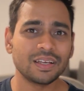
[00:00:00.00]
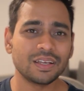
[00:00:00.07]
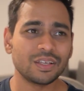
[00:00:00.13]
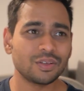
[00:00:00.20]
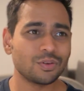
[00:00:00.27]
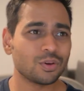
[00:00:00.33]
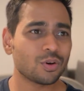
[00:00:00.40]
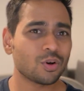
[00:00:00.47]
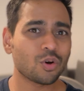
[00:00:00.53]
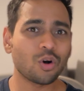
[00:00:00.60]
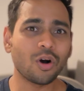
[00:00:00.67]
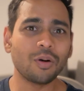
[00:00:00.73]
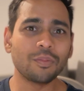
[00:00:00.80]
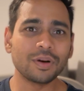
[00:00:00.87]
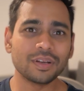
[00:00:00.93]
you know,
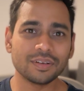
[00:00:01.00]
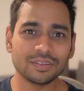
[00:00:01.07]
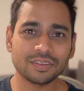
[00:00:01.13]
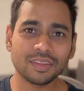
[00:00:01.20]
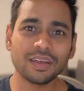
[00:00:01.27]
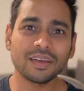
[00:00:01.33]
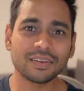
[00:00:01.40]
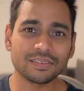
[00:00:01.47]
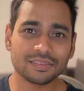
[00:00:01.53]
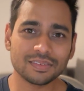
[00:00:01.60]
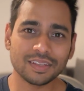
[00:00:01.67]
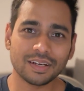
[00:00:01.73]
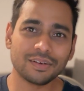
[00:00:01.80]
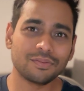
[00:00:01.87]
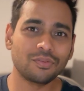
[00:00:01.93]
common things
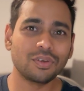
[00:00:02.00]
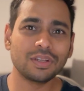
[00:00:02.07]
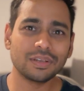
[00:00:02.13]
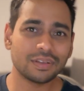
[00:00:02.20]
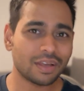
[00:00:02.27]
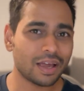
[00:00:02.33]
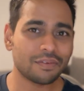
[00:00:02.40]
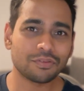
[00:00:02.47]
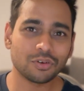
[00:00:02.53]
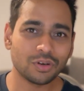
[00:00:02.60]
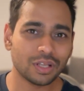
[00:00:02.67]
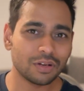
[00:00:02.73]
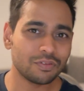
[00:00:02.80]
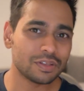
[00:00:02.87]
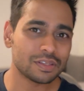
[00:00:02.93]
that we have to
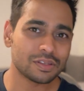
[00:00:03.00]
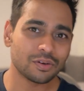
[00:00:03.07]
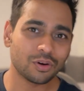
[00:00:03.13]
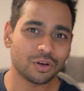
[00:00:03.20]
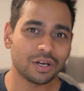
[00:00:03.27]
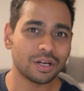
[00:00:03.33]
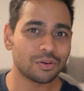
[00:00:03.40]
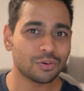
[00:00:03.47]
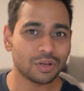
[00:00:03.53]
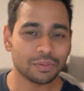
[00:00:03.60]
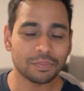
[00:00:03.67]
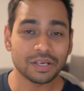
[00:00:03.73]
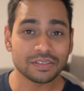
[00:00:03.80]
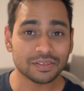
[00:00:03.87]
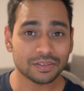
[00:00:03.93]
deal with on day-to-day
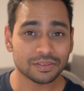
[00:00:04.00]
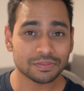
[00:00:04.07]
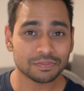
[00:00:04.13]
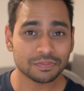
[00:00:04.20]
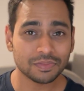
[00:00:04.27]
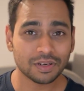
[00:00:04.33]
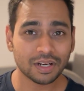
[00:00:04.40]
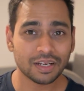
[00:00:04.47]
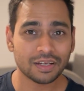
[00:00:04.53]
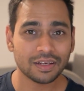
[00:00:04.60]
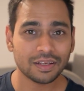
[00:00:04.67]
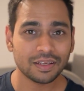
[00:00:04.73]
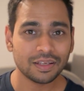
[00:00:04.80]
basis, right?